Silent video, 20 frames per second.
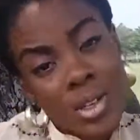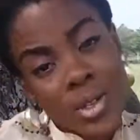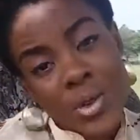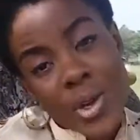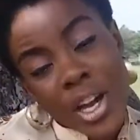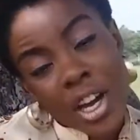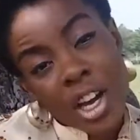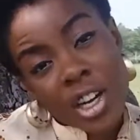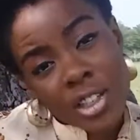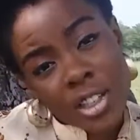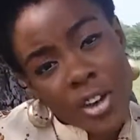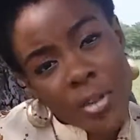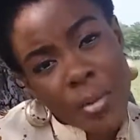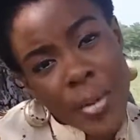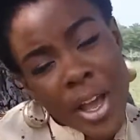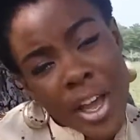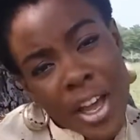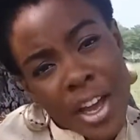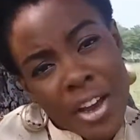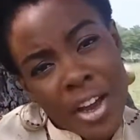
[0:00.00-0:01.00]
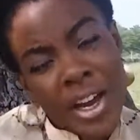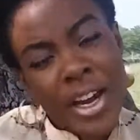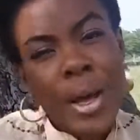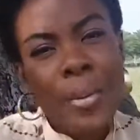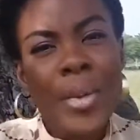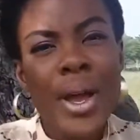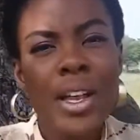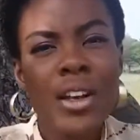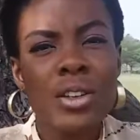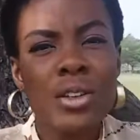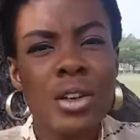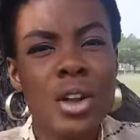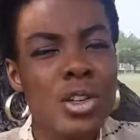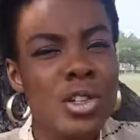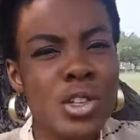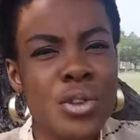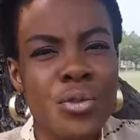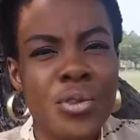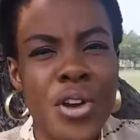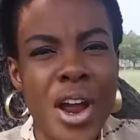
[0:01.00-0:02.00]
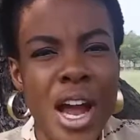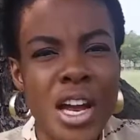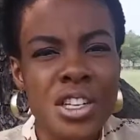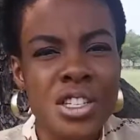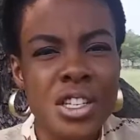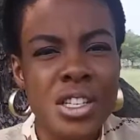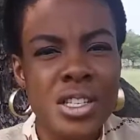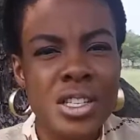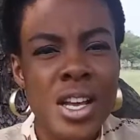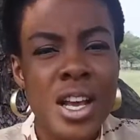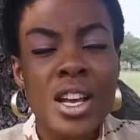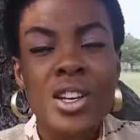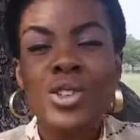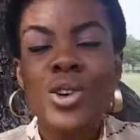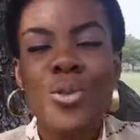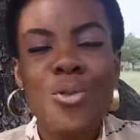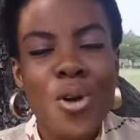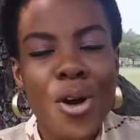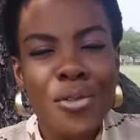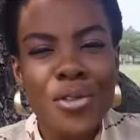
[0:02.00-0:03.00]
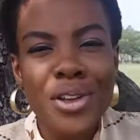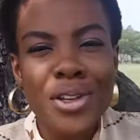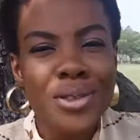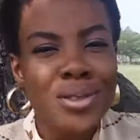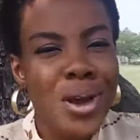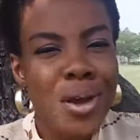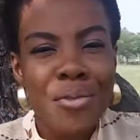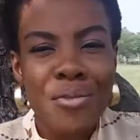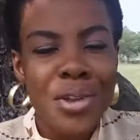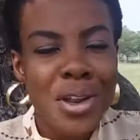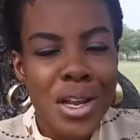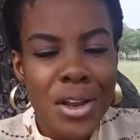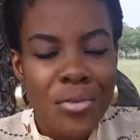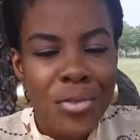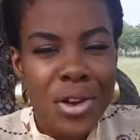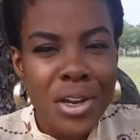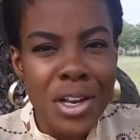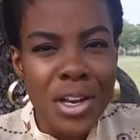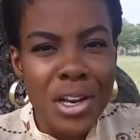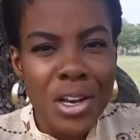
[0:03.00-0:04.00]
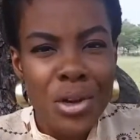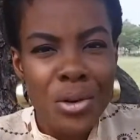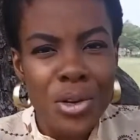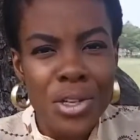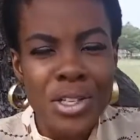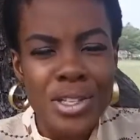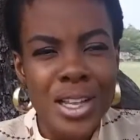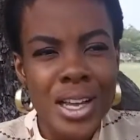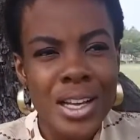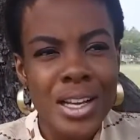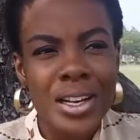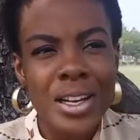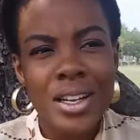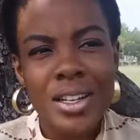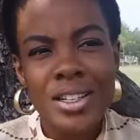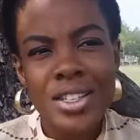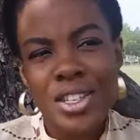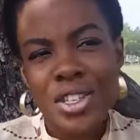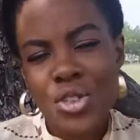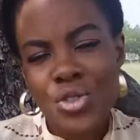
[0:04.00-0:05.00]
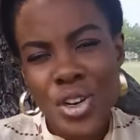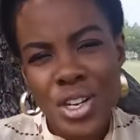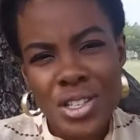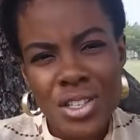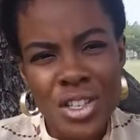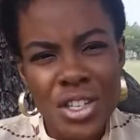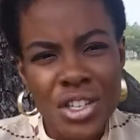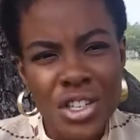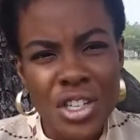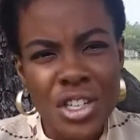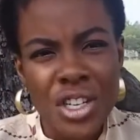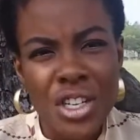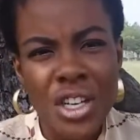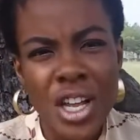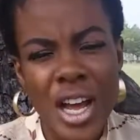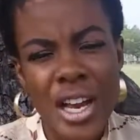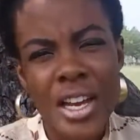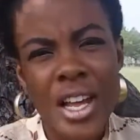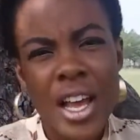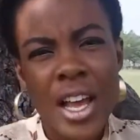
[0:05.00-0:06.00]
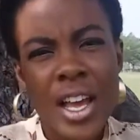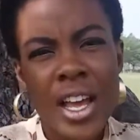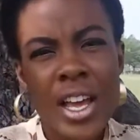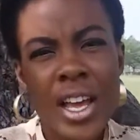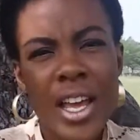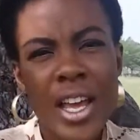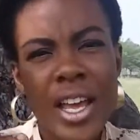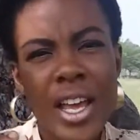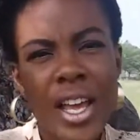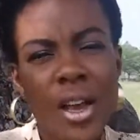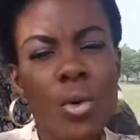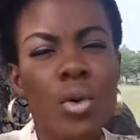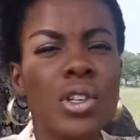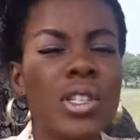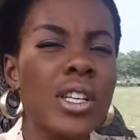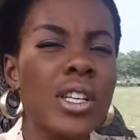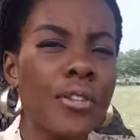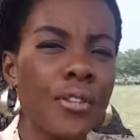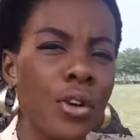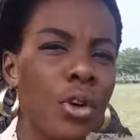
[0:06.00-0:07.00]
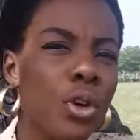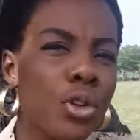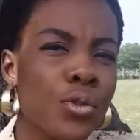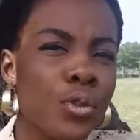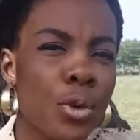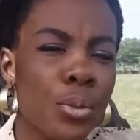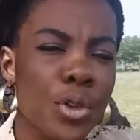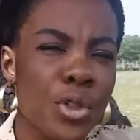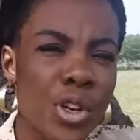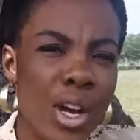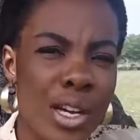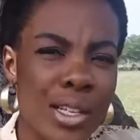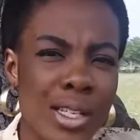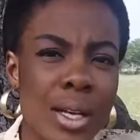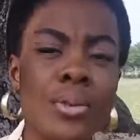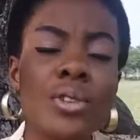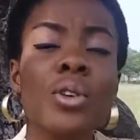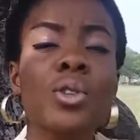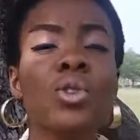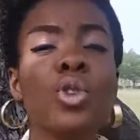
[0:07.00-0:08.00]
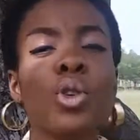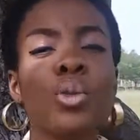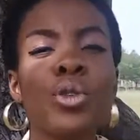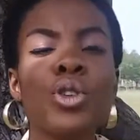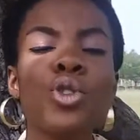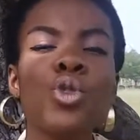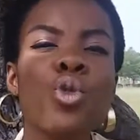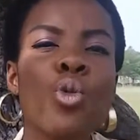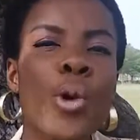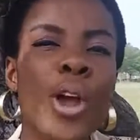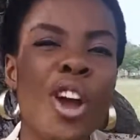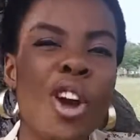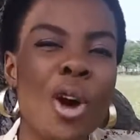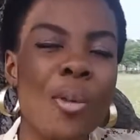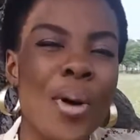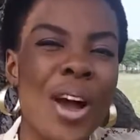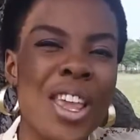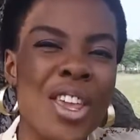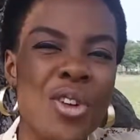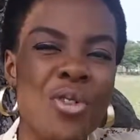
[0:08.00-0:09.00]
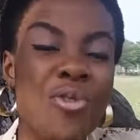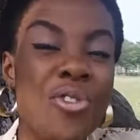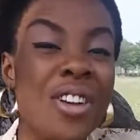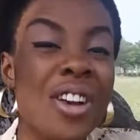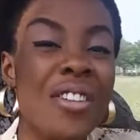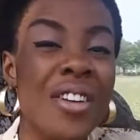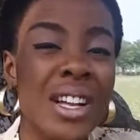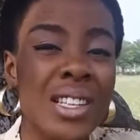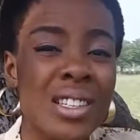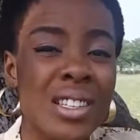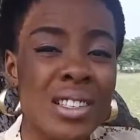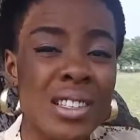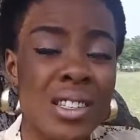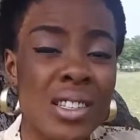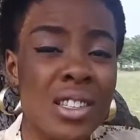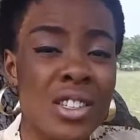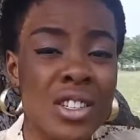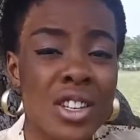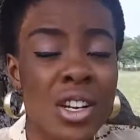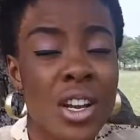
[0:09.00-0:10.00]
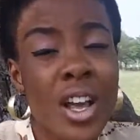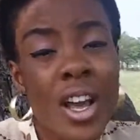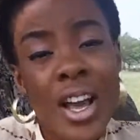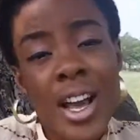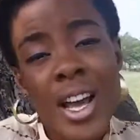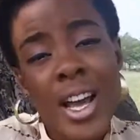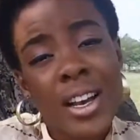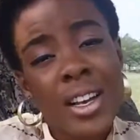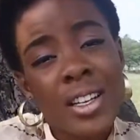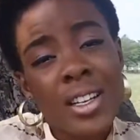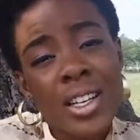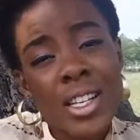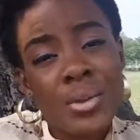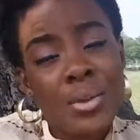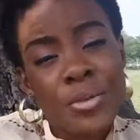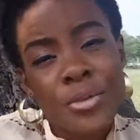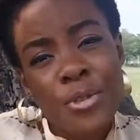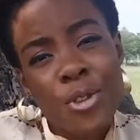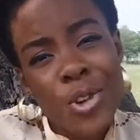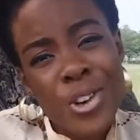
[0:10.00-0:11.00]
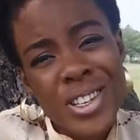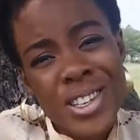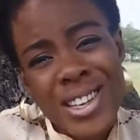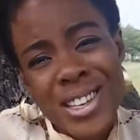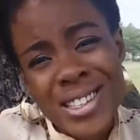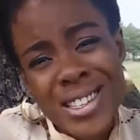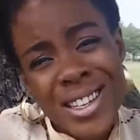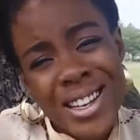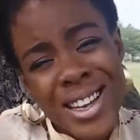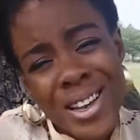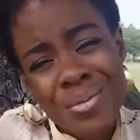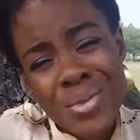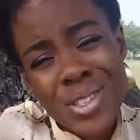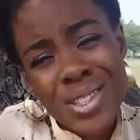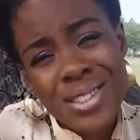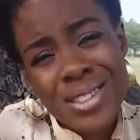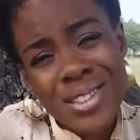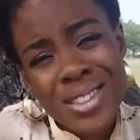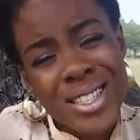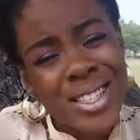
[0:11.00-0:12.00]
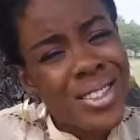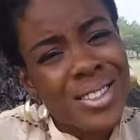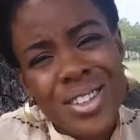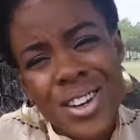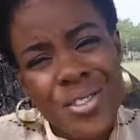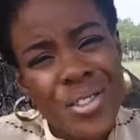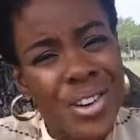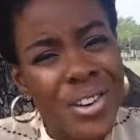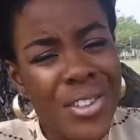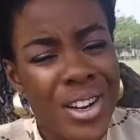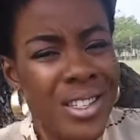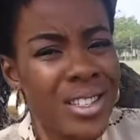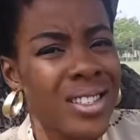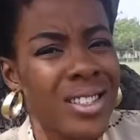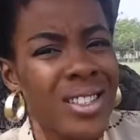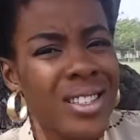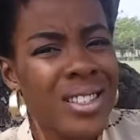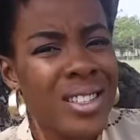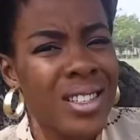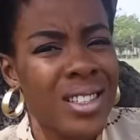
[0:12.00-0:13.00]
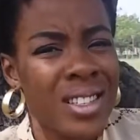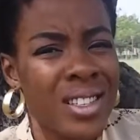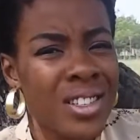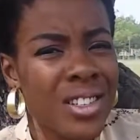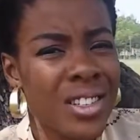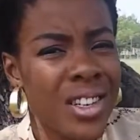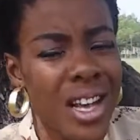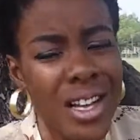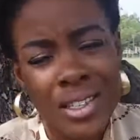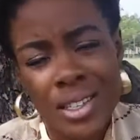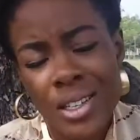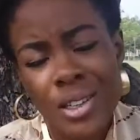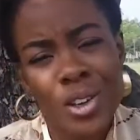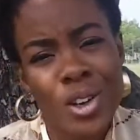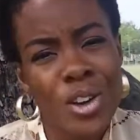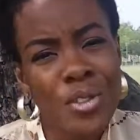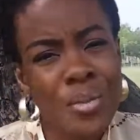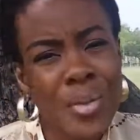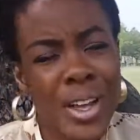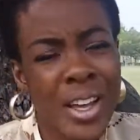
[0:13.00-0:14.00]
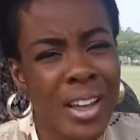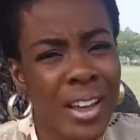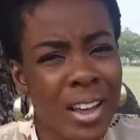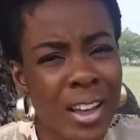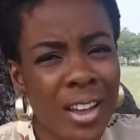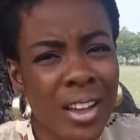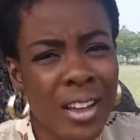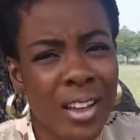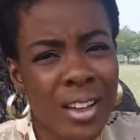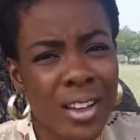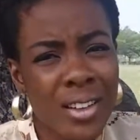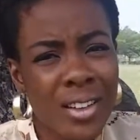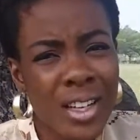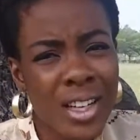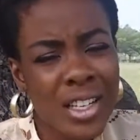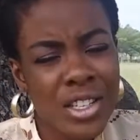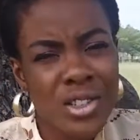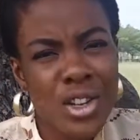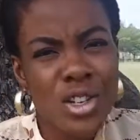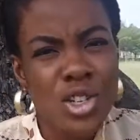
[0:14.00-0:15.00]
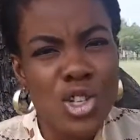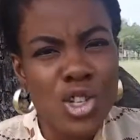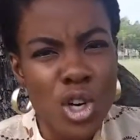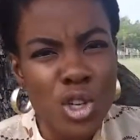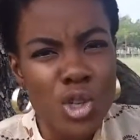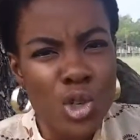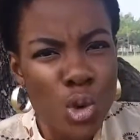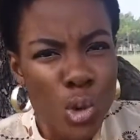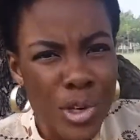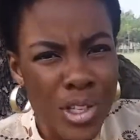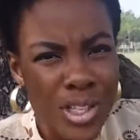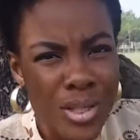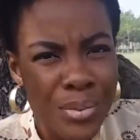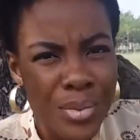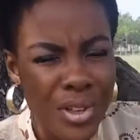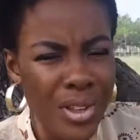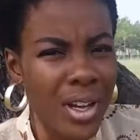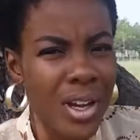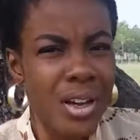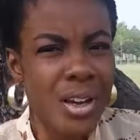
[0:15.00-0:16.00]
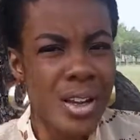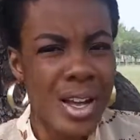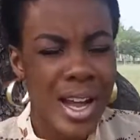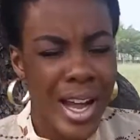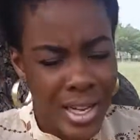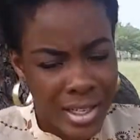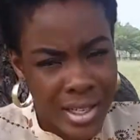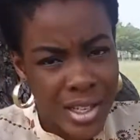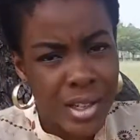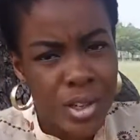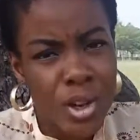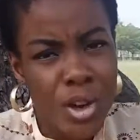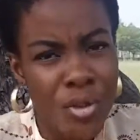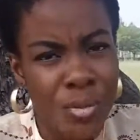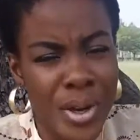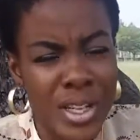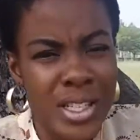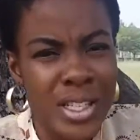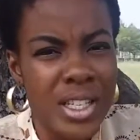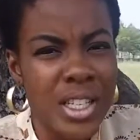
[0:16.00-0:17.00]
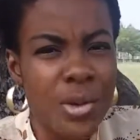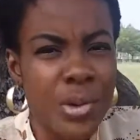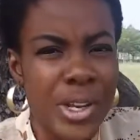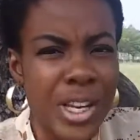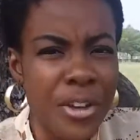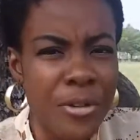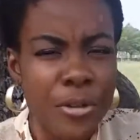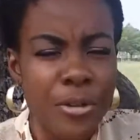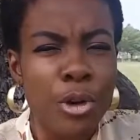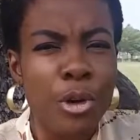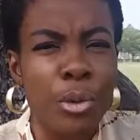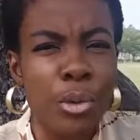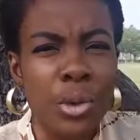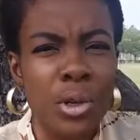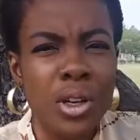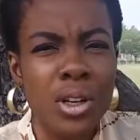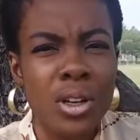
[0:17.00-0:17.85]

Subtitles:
So I cut off my hair and I met lots of reactions. Don't worry, it's not really low. It's like just transitioning, and it difficult for me to accept. Someone told me you wake up and you regret this decision, and it's been 4 days and I'm still not regretting the decision. I still love my hair. Like, it's not short, but then I still love my teeny weeny fro.